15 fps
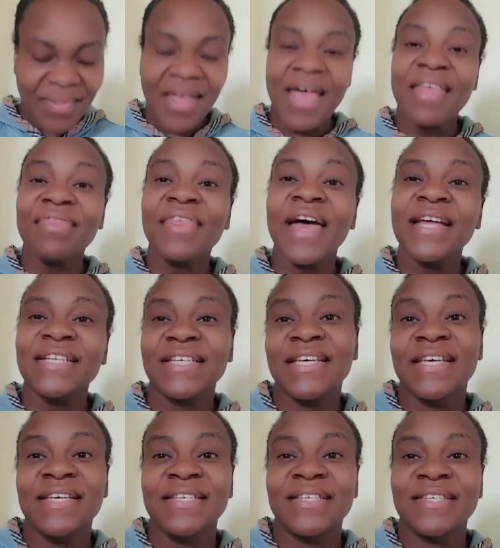And that
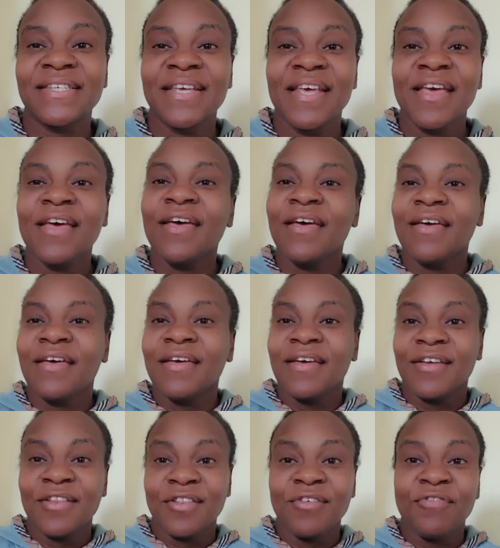is
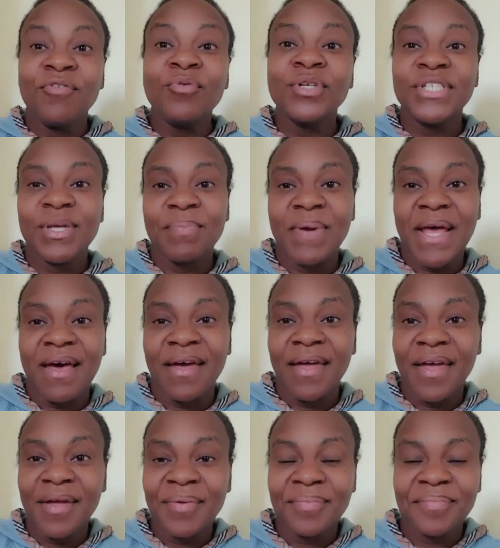the food
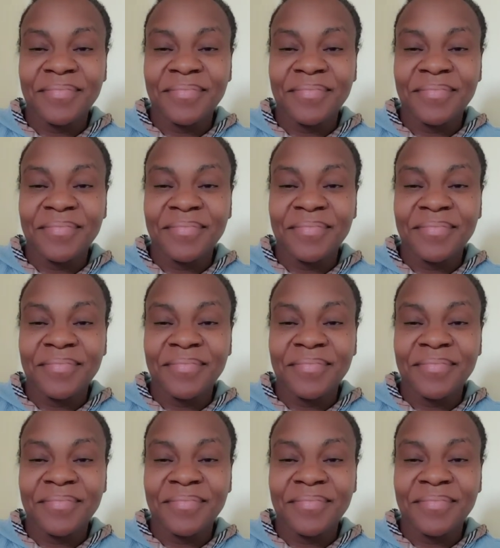supply.